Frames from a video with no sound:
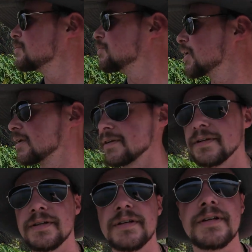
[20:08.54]
But
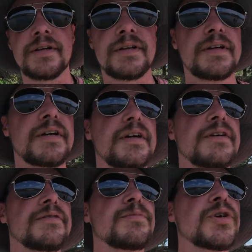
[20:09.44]

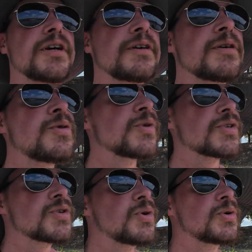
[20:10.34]
from what I
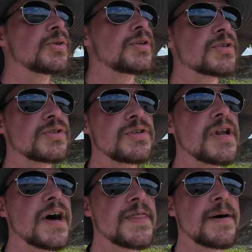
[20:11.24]
was told, there's
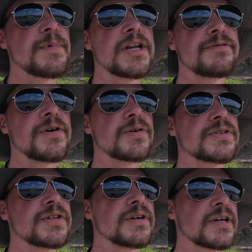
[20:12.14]
not that many
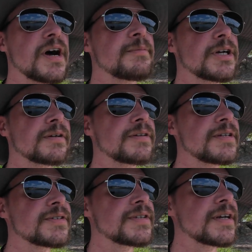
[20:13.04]
folks that are coming
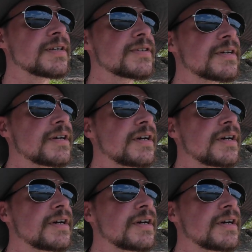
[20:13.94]
these days,